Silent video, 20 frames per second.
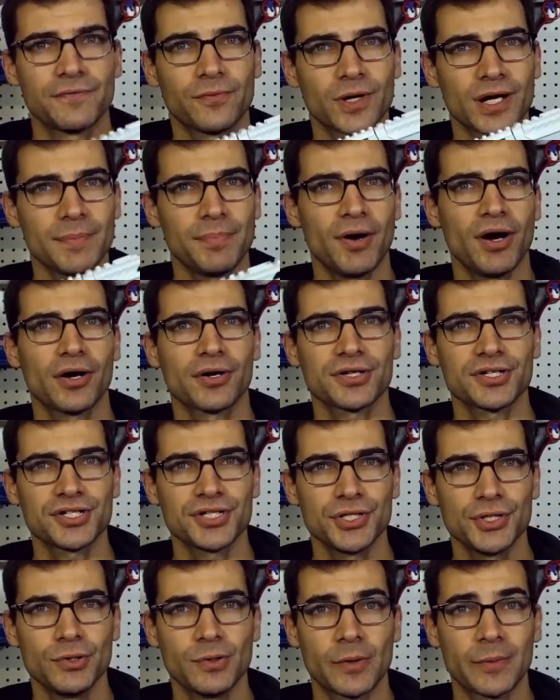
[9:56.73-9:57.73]
for a part
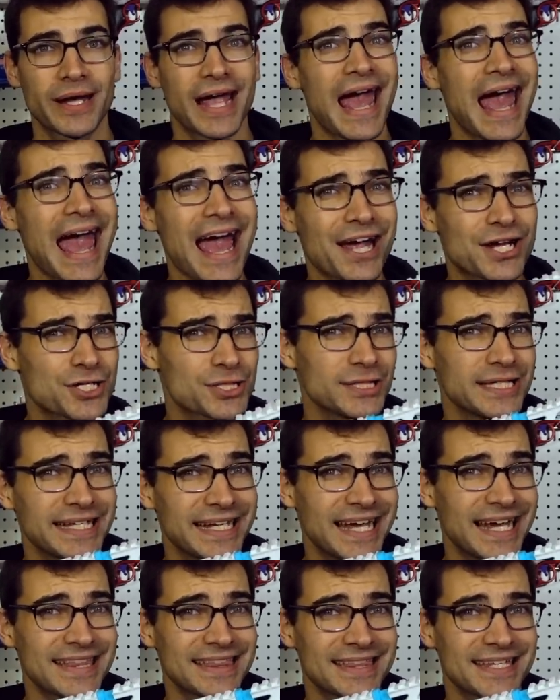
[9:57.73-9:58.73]
two where we actually
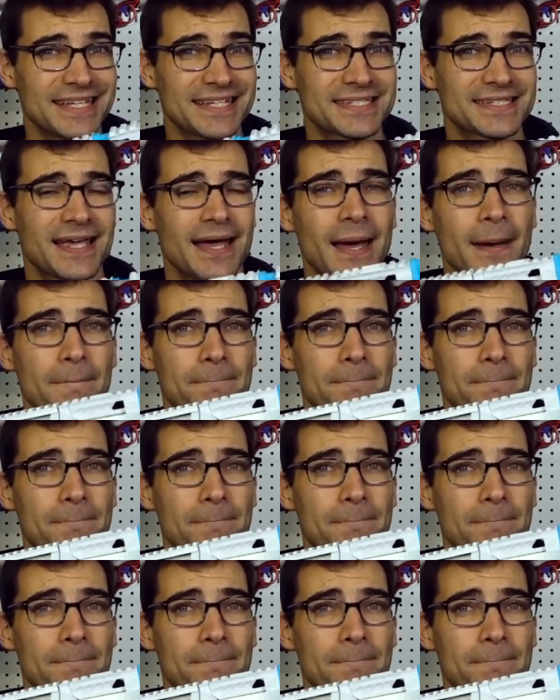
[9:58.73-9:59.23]
get this